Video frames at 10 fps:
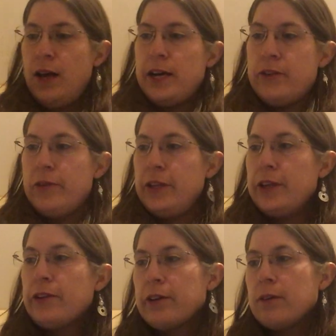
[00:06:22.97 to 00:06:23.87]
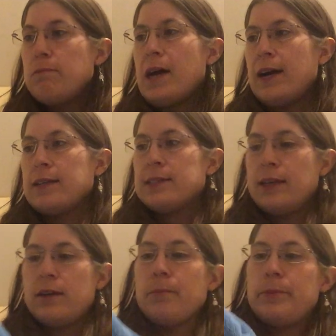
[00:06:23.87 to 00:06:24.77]
I really couldn't pass
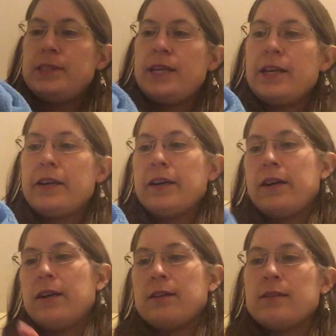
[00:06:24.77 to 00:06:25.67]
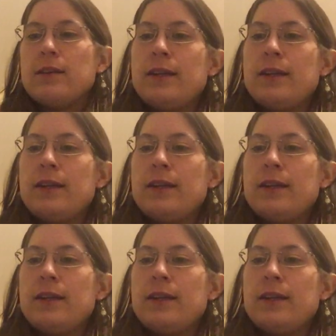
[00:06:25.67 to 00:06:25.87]
up Tigger,